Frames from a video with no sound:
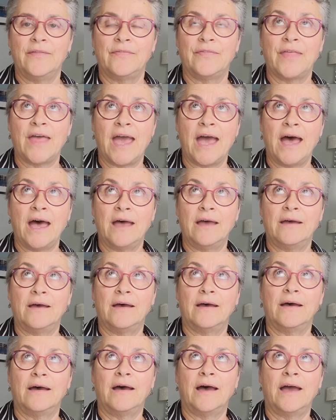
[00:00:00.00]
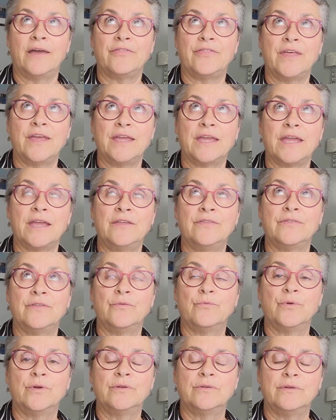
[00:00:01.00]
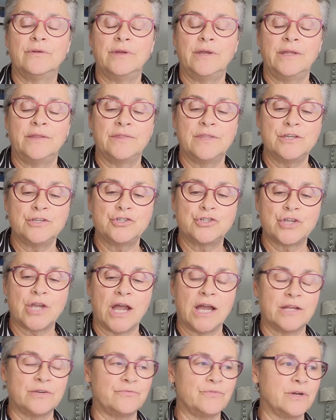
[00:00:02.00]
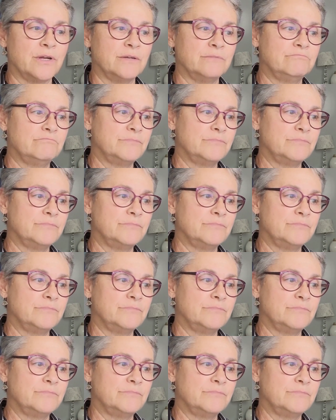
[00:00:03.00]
that I think in this genre,